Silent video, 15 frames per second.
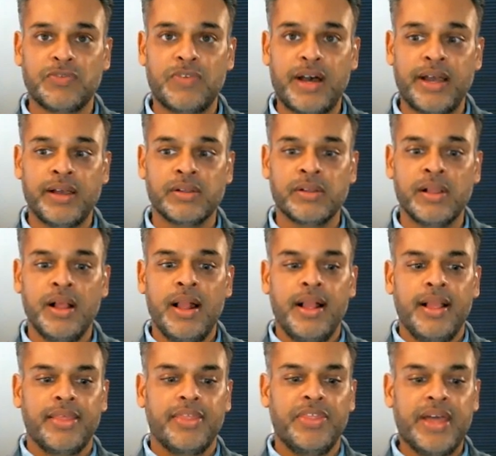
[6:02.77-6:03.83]
file
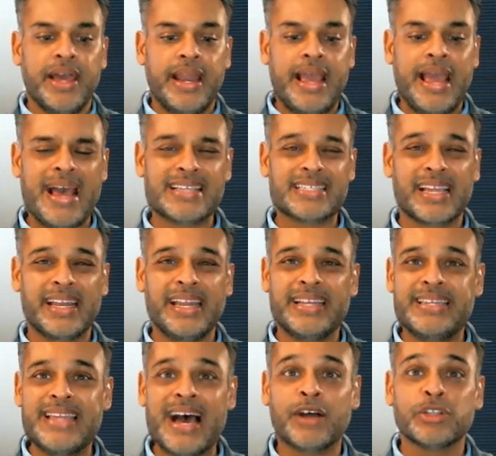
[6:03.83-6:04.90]
that has any
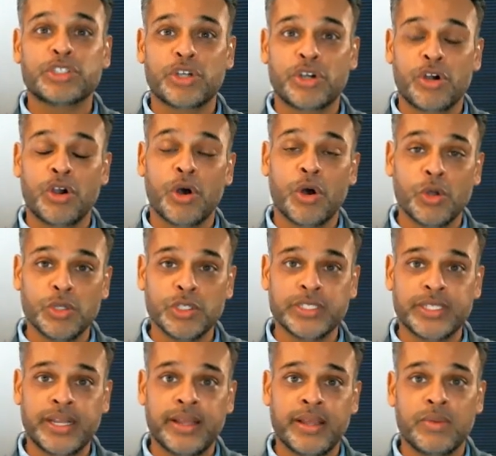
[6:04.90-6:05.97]
doubts or
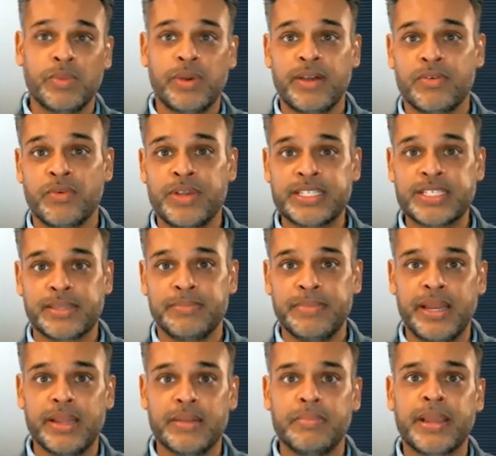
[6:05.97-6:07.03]
holes in it whenever we
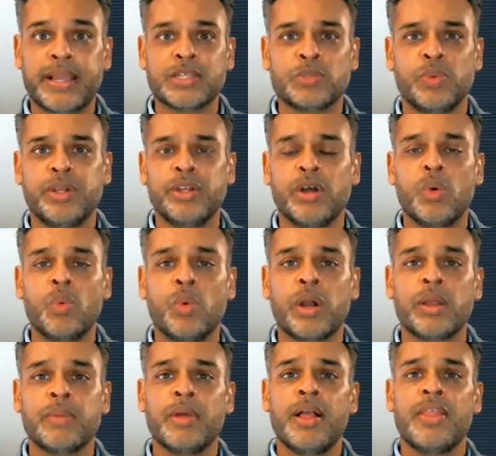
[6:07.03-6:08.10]
submit it, because we don't
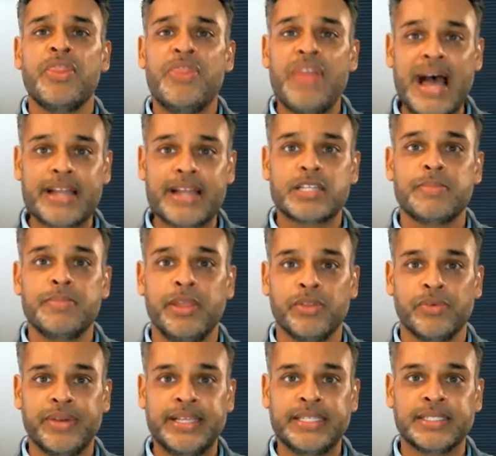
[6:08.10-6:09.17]
want that to be the
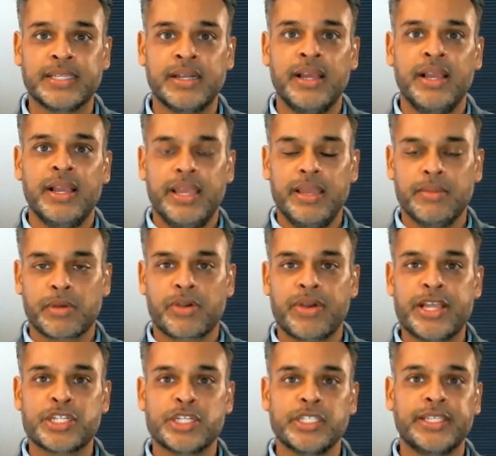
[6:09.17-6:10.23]
reason
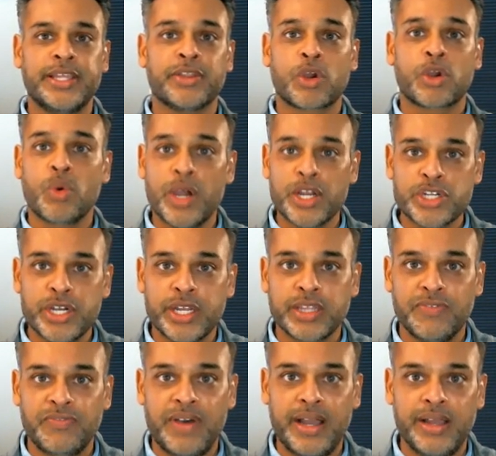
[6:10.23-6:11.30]
immigration is either questioning
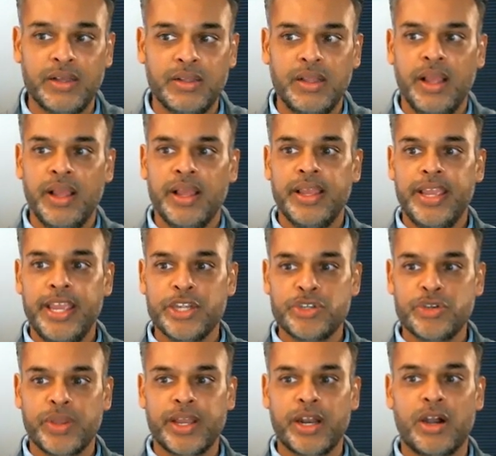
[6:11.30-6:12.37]
the file,
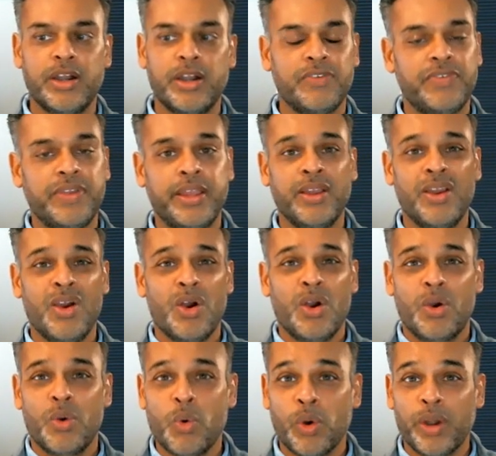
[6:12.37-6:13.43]
issuing an RFE,
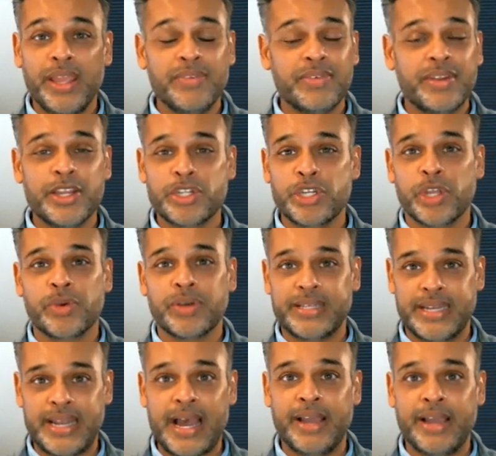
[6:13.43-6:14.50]
or even issuing a
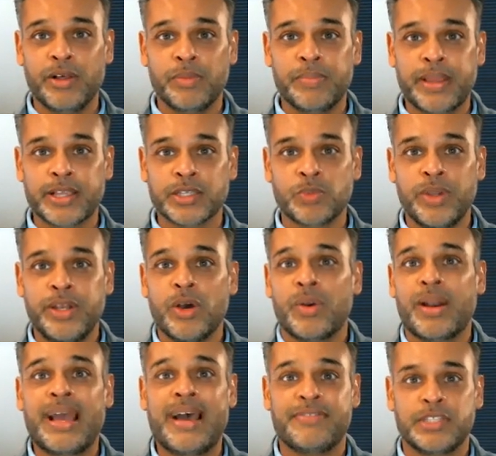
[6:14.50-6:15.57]
denial because we
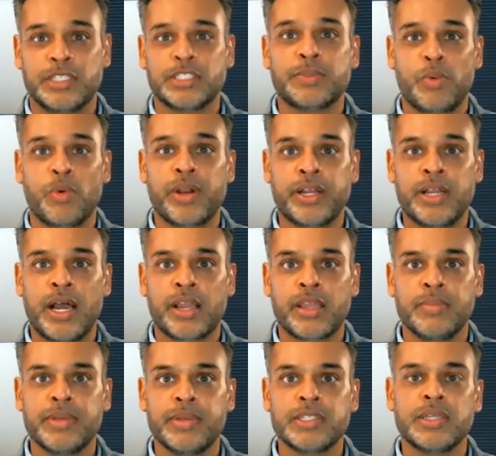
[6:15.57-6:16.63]
don't have the supporting
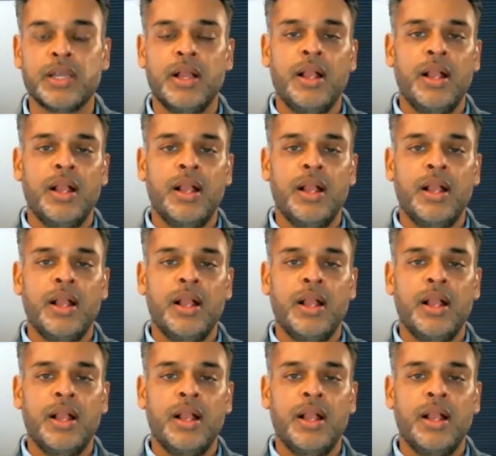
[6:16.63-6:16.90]
documents.